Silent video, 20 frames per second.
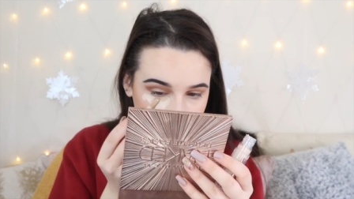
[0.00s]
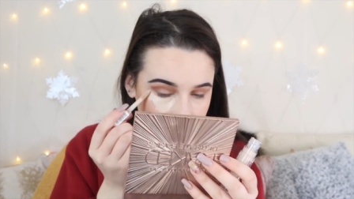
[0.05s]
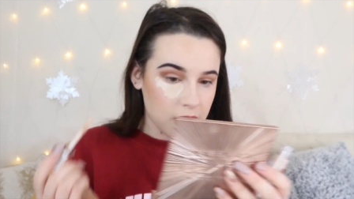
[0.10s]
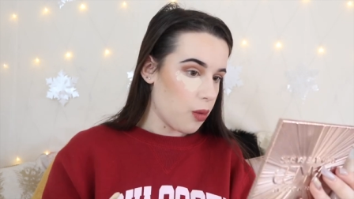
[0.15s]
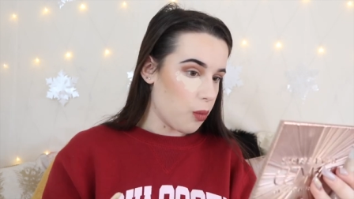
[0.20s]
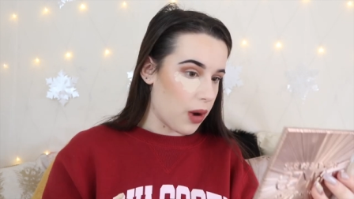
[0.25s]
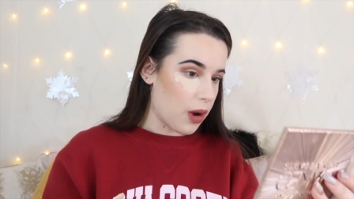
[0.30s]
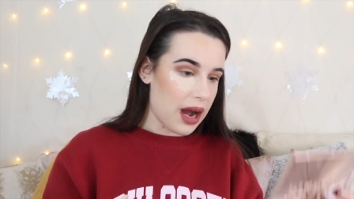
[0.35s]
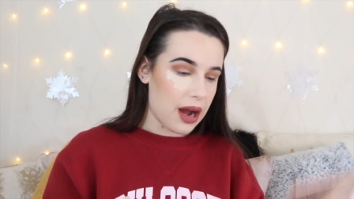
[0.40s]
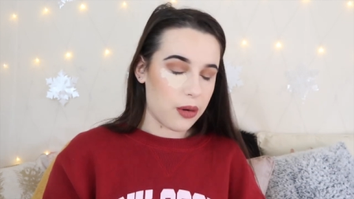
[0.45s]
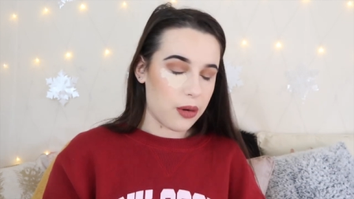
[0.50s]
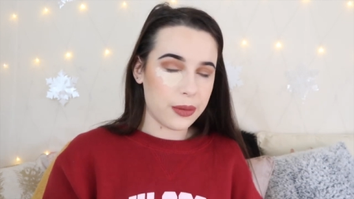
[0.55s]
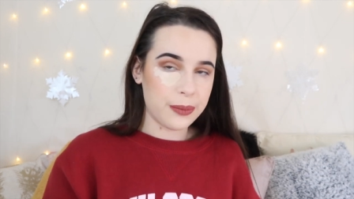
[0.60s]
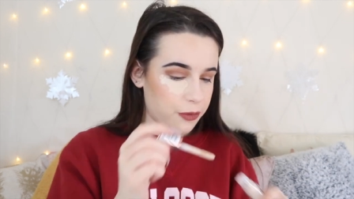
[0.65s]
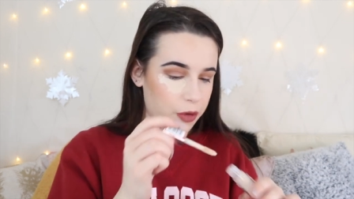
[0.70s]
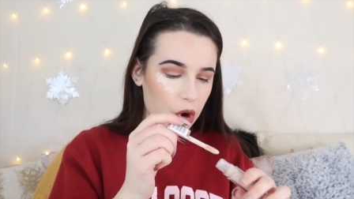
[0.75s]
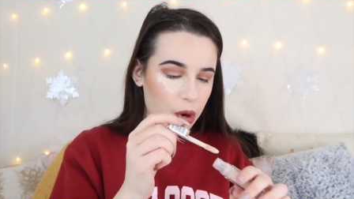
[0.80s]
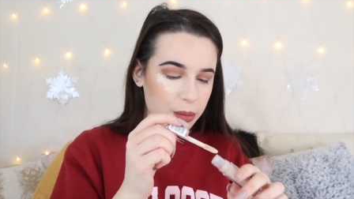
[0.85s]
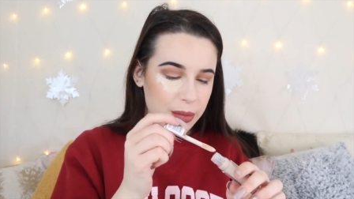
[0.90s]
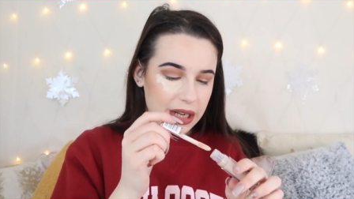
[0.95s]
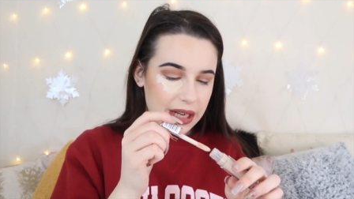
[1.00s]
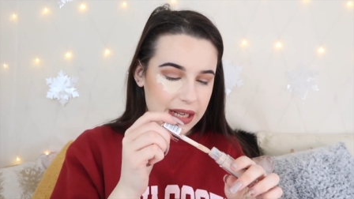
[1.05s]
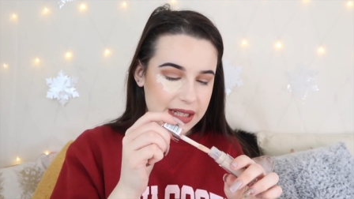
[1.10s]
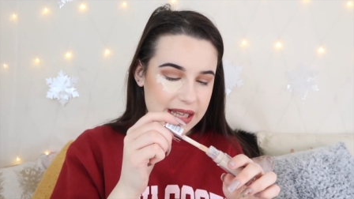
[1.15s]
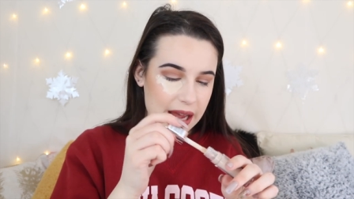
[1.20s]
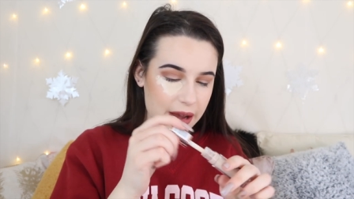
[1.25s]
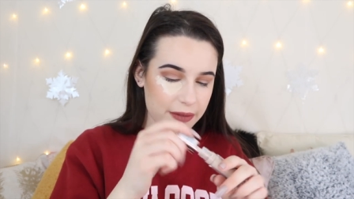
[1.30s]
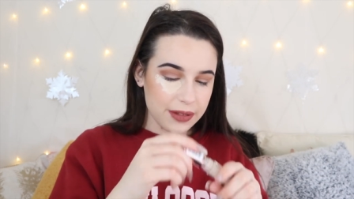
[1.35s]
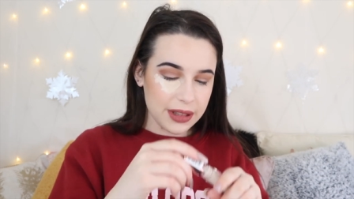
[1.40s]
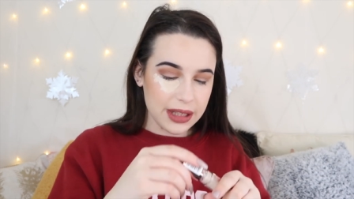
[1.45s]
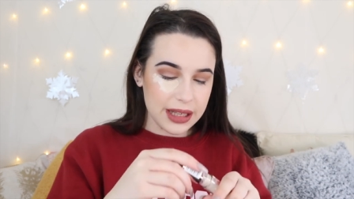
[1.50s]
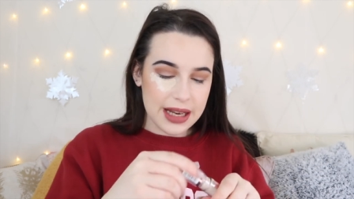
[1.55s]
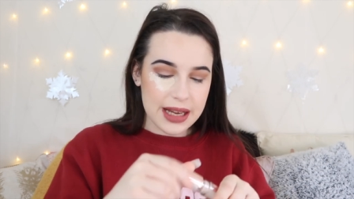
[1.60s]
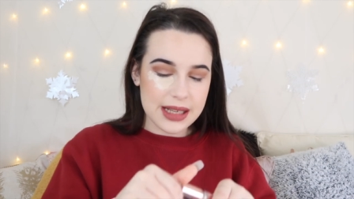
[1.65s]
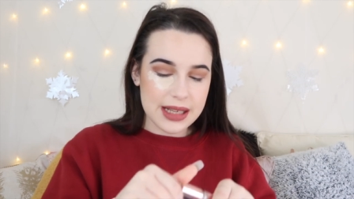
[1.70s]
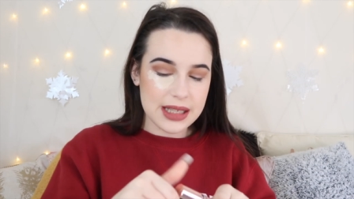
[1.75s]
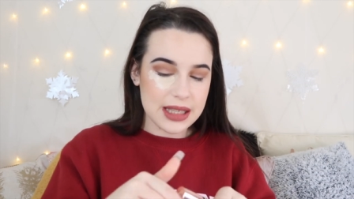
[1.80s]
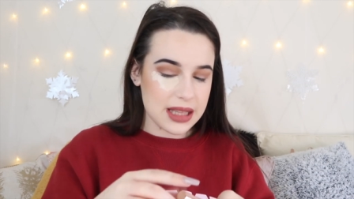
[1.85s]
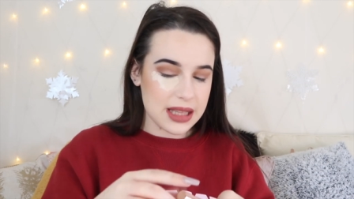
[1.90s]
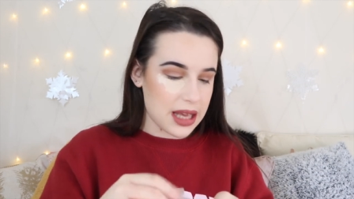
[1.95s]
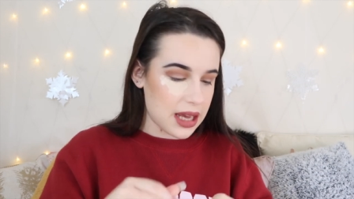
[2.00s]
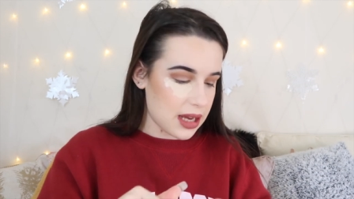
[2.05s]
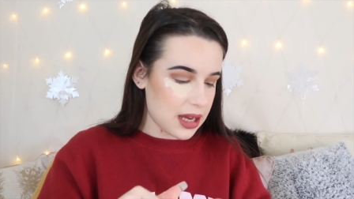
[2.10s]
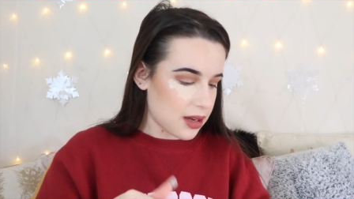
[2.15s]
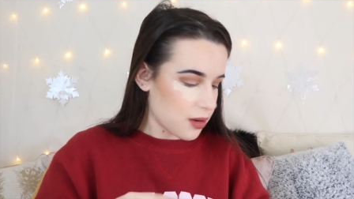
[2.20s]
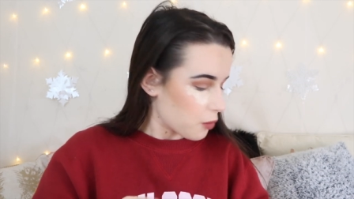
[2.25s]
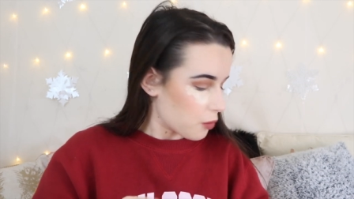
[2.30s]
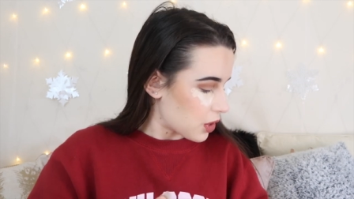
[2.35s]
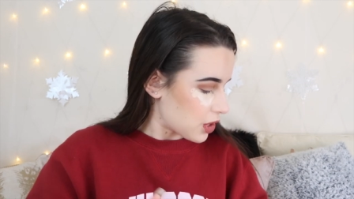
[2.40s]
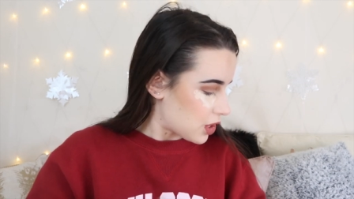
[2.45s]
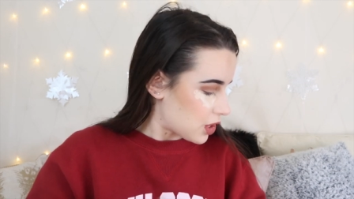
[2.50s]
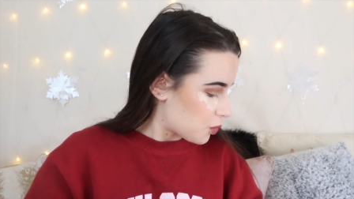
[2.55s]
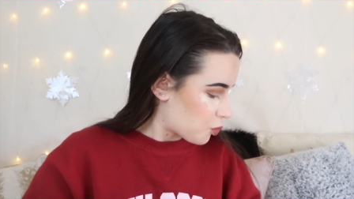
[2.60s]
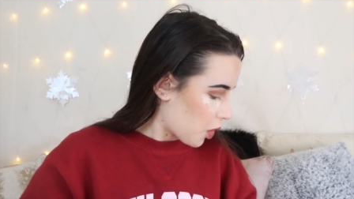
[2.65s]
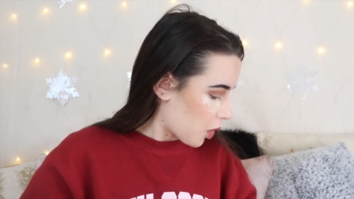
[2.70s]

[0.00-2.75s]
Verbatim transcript: Oh wow. Formula definitely is thick, which is